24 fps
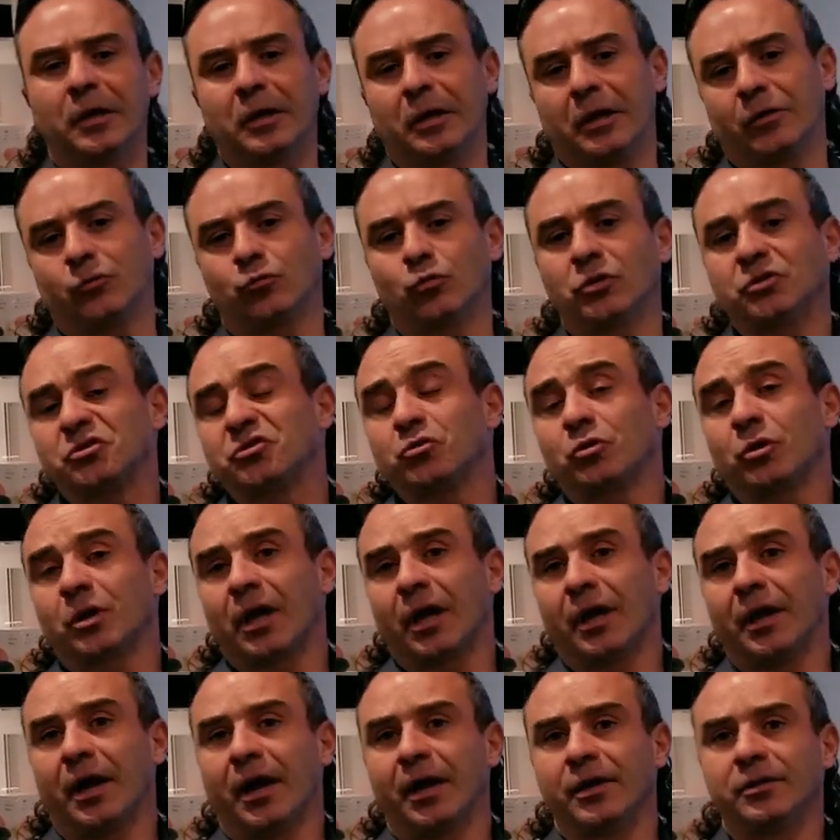And once you
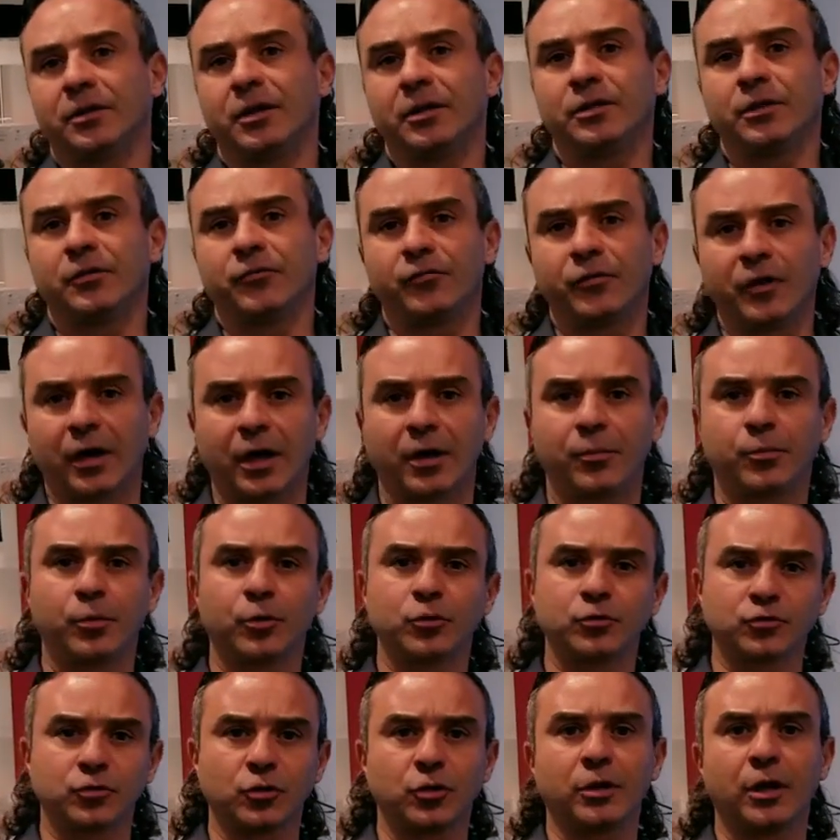can identify a
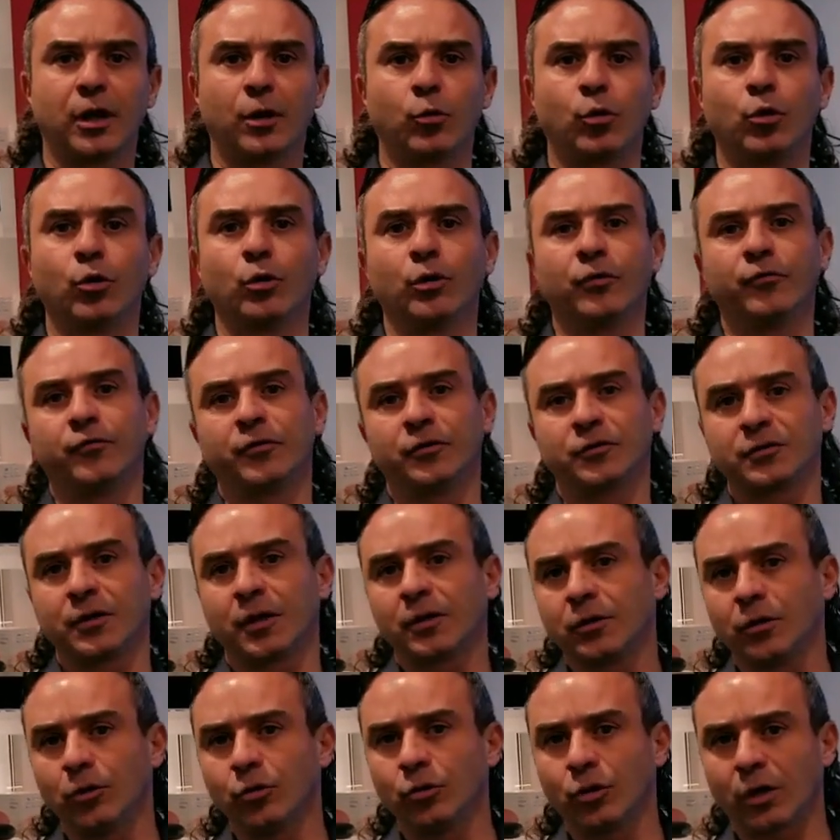person, now all of a
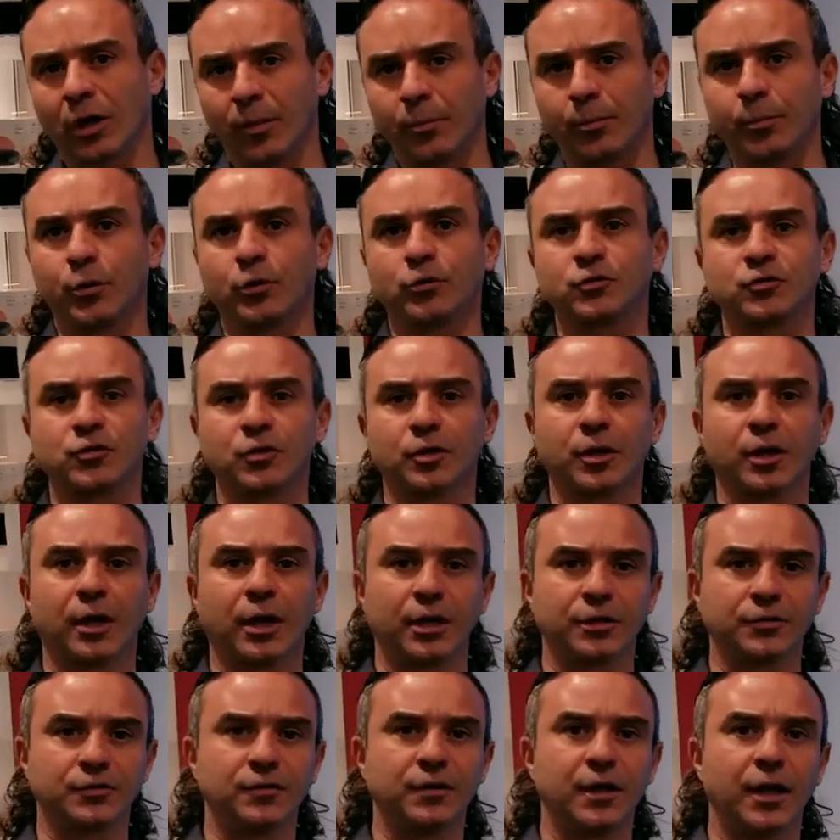sudden you can
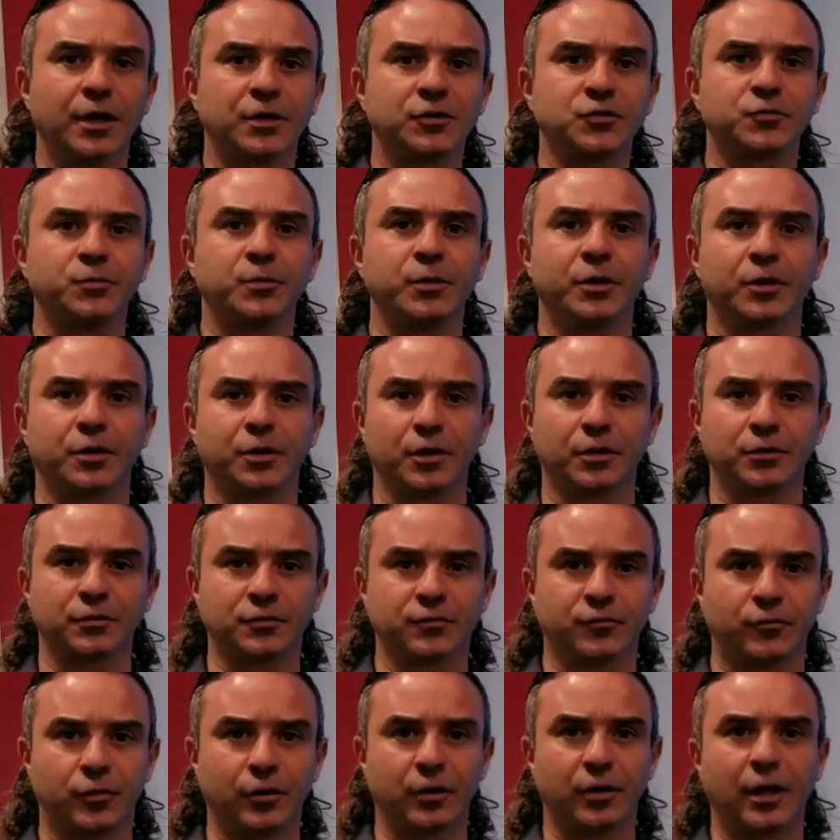personalize the experience
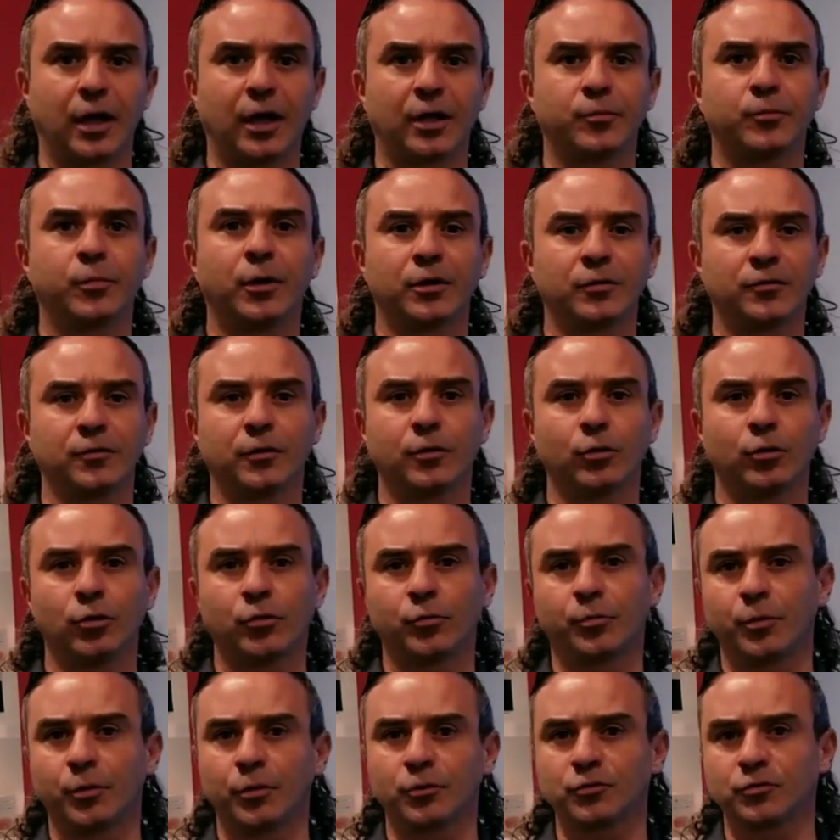for that particular
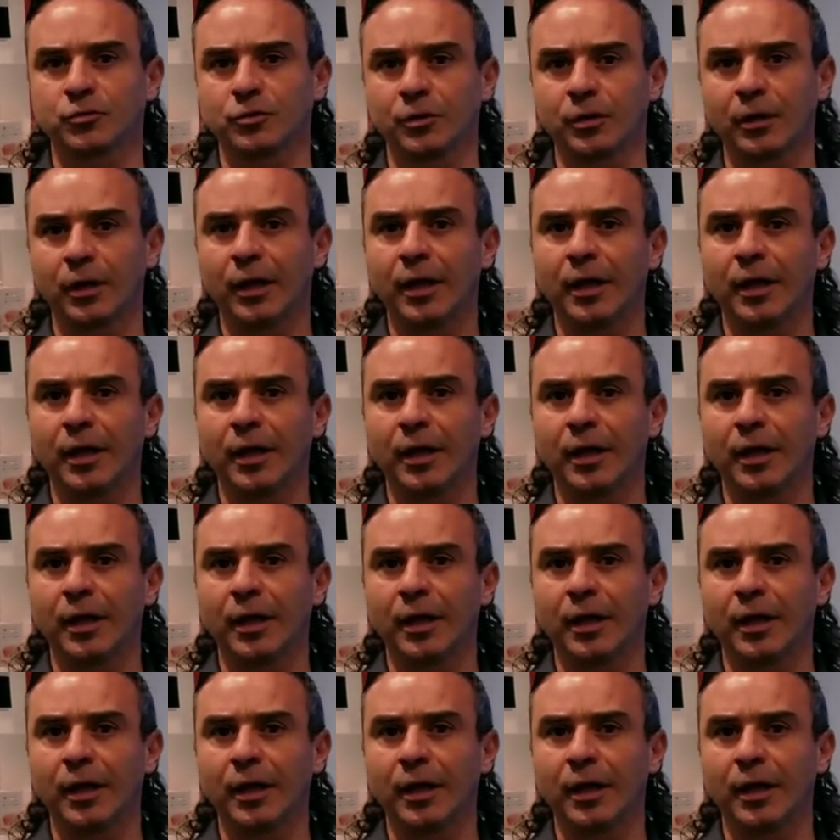person.